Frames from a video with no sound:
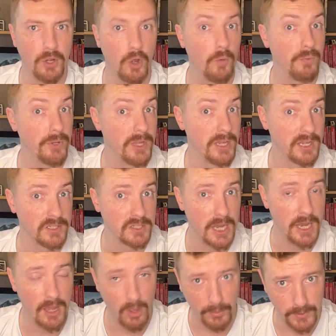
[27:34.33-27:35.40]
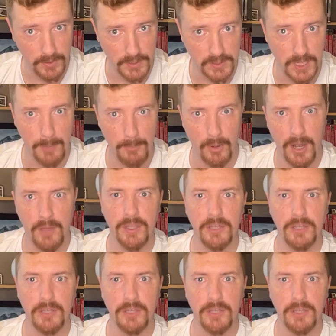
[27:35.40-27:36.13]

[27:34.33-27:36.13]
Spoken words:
Hopefully they can stay healthy this time around.